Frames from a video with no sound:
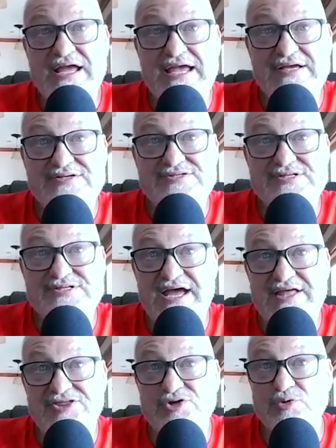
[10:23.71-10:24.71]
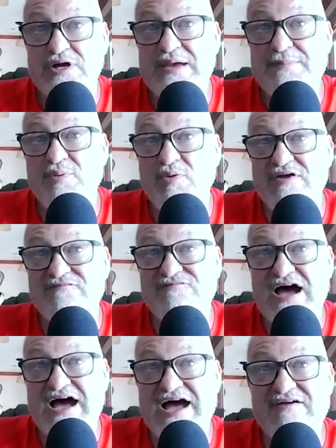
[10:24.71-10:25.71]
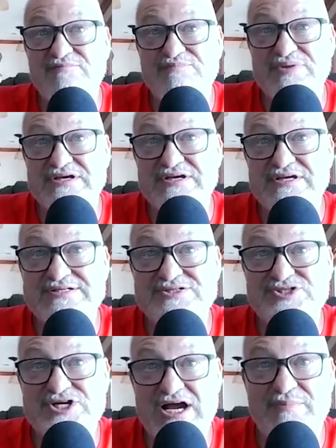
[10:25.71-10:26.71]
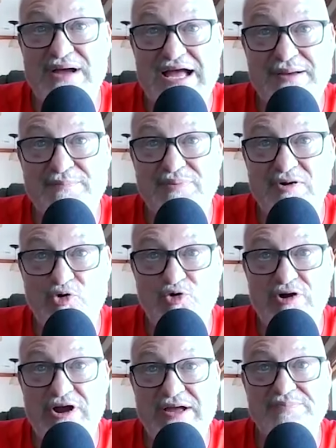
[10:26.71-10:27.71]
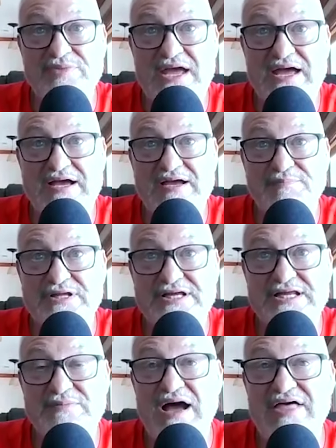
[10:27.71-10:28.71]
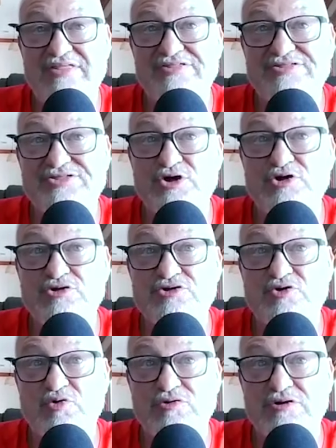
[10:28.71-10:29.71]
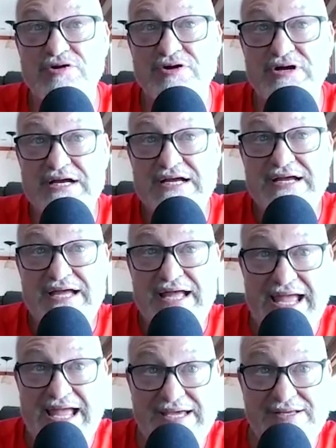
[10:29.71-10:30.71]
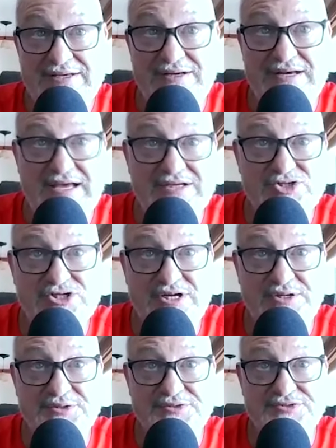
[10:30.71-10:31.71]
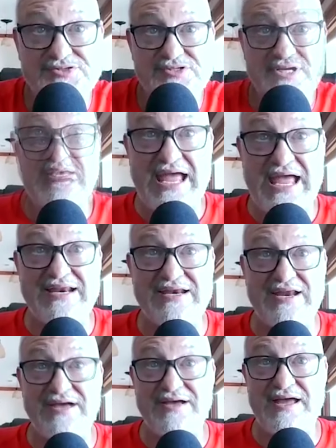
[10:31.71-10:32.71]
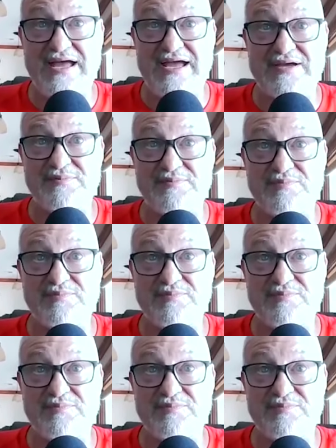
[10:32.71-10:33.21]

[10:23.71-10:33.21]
it's a 3.5 billion share back program uh, completed by the third quarter and Shell's a a